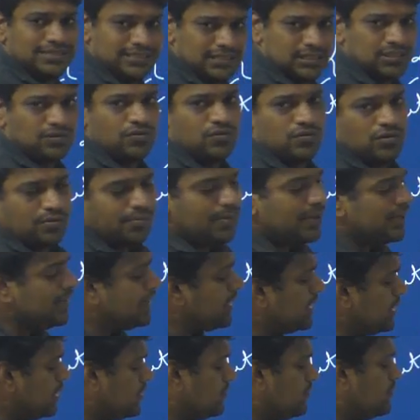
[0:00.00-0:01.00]
is equal to
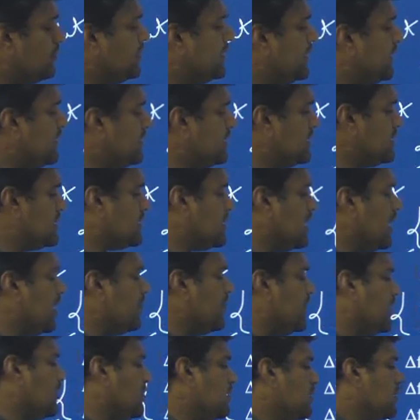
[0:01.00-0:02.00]
beta. If you take this
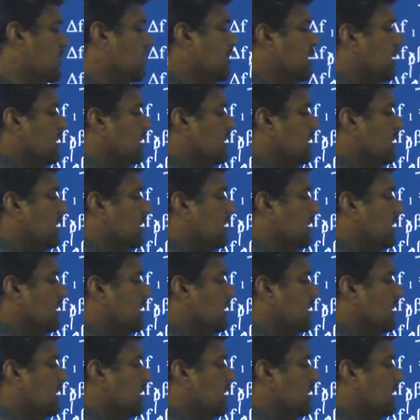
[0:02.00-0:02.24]
common,